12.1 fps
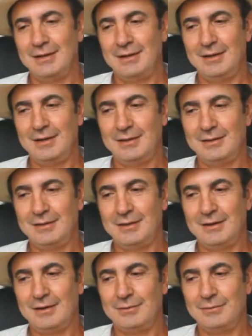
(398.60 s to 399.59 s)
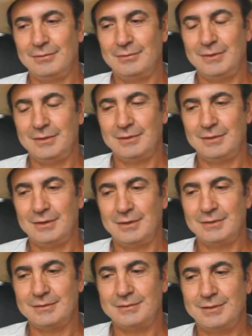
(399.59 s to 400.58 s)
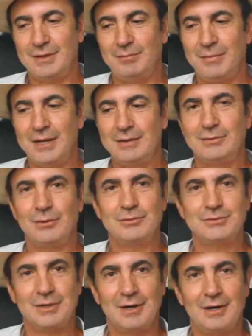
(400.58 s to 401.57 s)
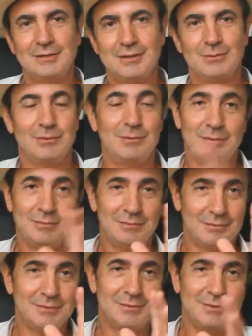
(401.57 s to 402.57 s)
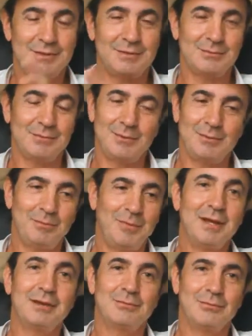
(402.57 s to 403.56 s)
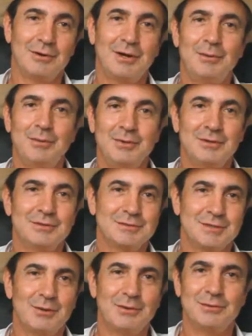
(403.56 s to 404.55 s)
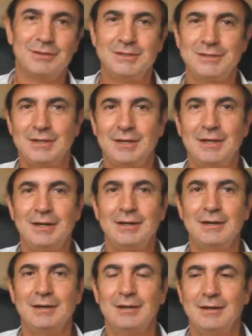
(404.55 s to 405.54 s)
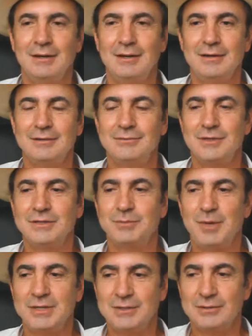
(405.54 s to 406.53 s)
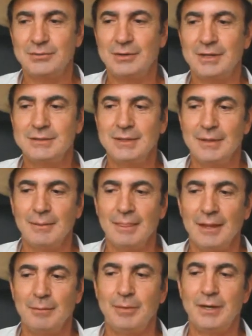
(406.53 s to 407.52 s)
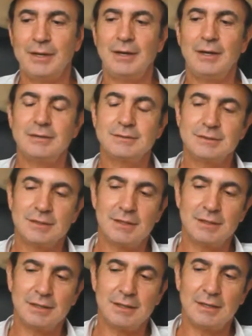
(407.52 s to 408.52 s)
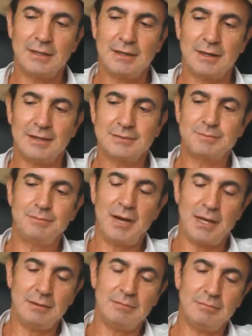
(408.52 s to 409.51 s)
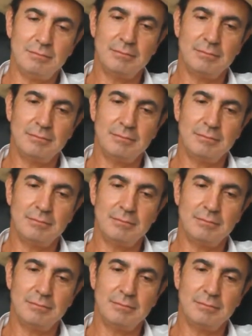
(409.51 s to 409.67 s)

And we still make those cigars, and we will make it forever because it's our original line. It's very special to us. But as my